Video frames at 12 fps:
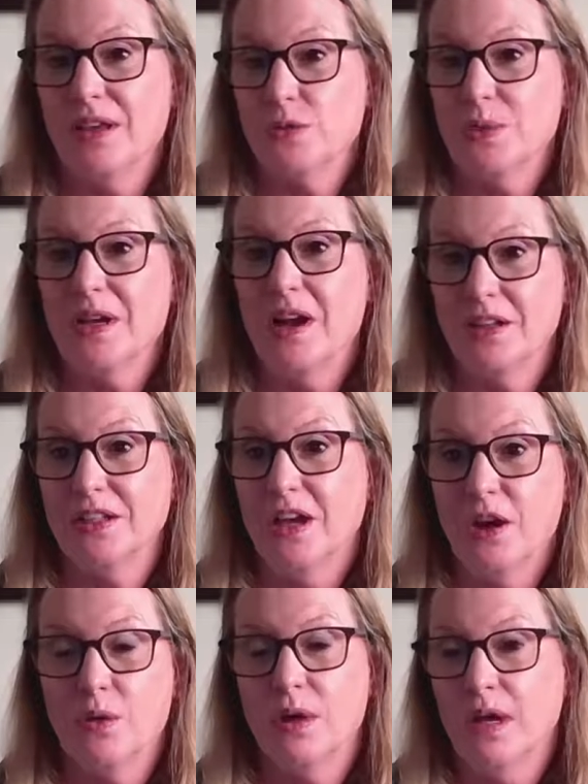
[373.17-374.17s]
As we all
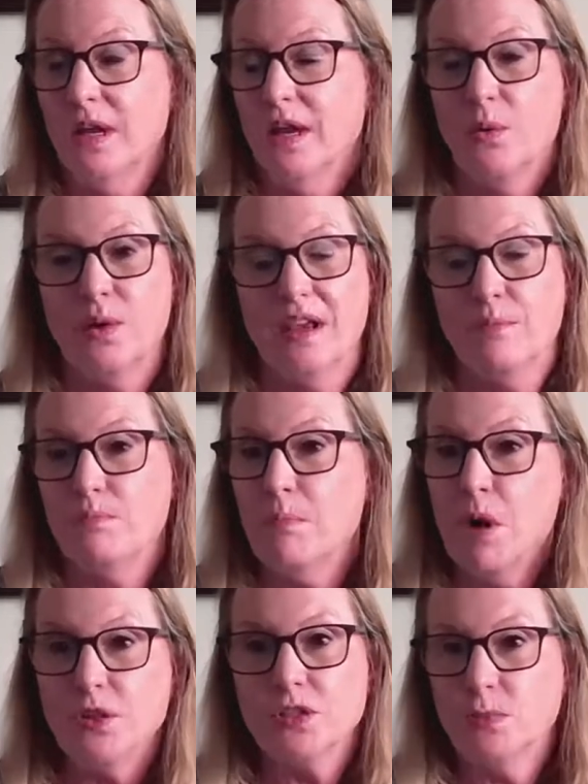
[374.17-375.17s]
know, we have
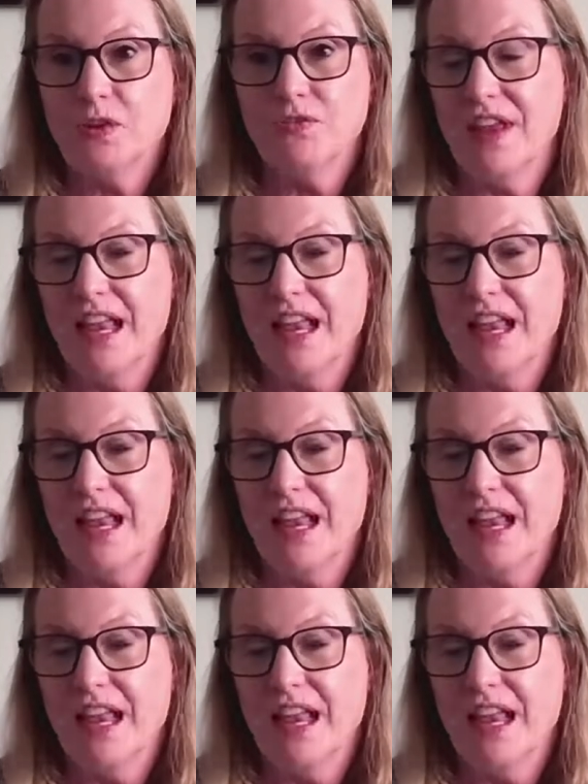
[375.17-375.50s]
multiple